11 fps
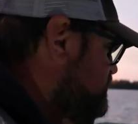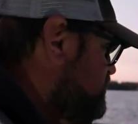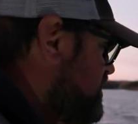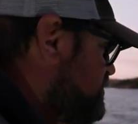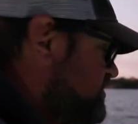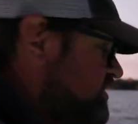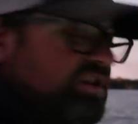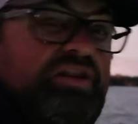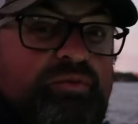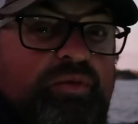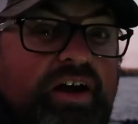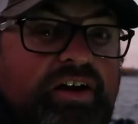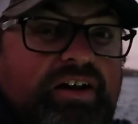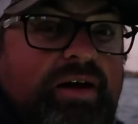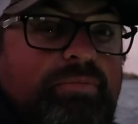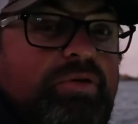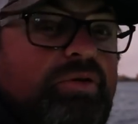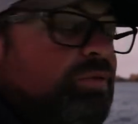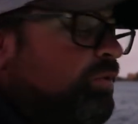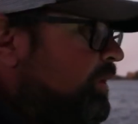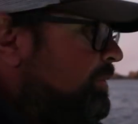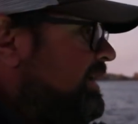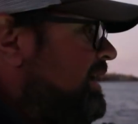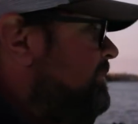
the charger, fire it up, warm it